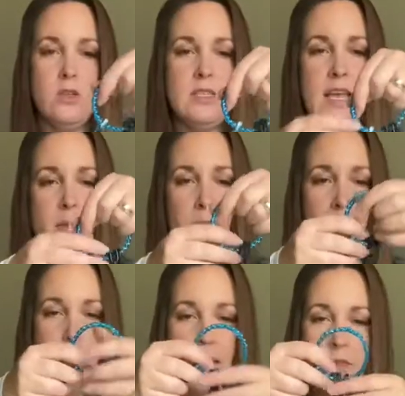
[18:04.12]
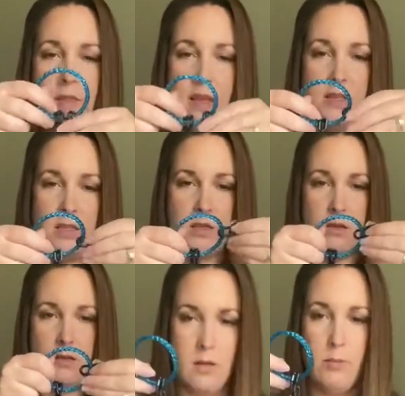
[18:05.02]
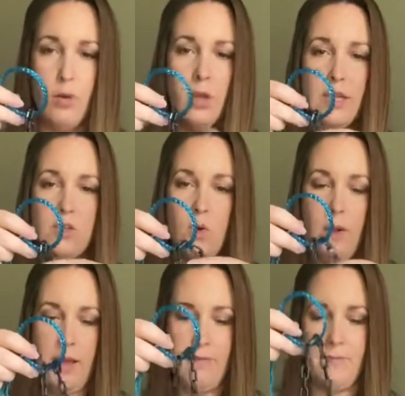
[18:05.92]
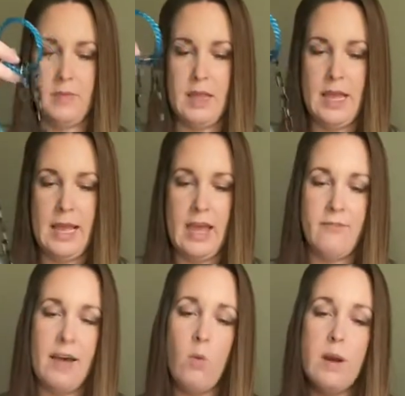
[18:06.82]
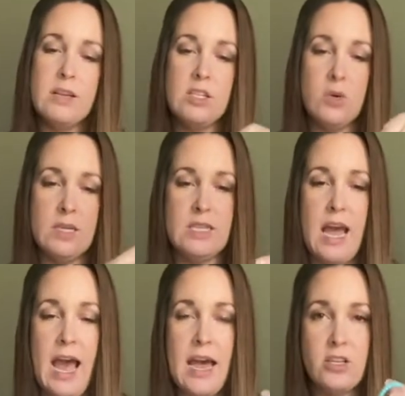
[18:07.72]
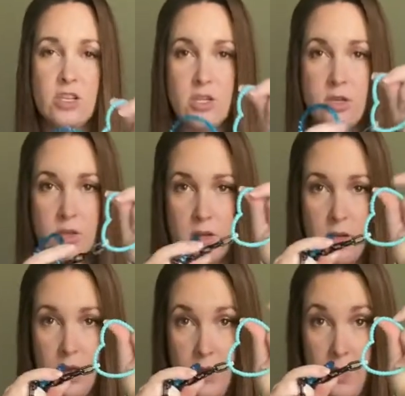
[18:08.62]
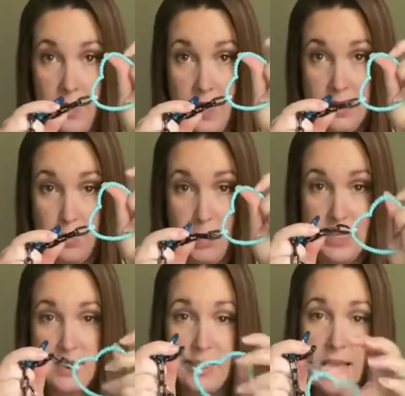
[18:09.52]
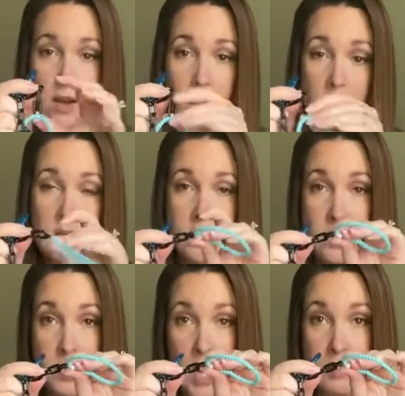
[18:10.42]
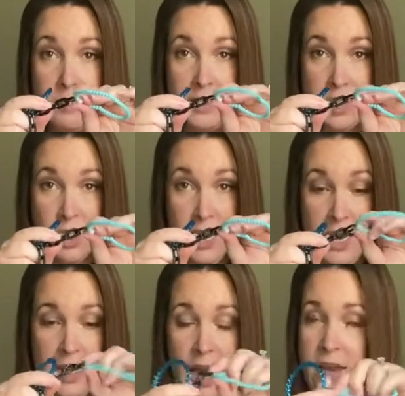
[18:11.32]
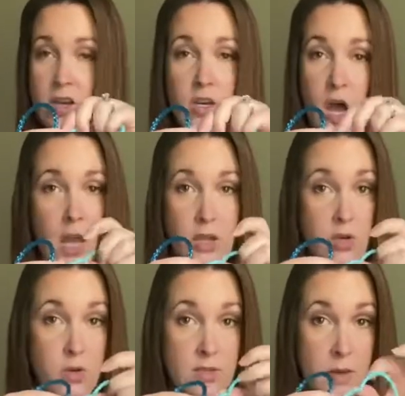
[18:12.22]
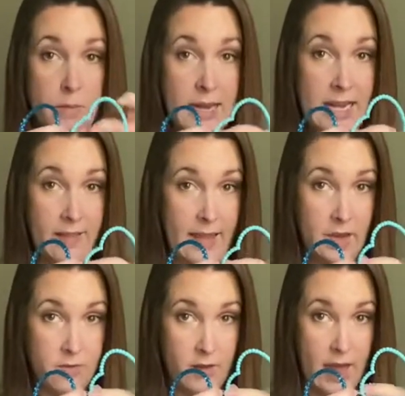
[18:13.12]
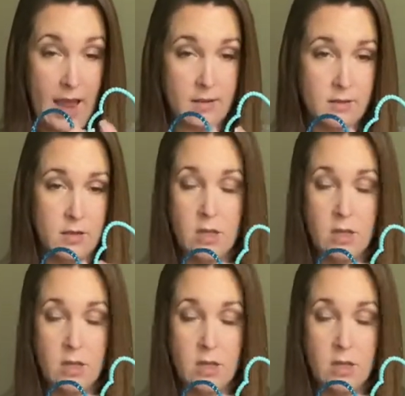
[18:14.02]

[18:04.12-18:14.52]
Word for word: say when I made this pulley toy, if I wanted to attach this bracelet onto the bottom of this chain, I could not use a mini link for that.